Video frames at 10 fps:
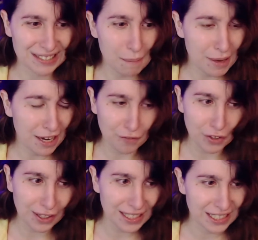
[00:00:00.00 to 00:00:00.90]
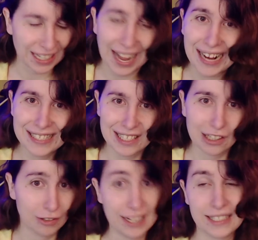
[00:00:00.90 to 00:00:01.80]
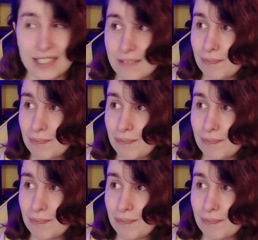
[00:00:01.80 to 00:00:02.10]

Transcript: I mean, if you're into Kaizo, it's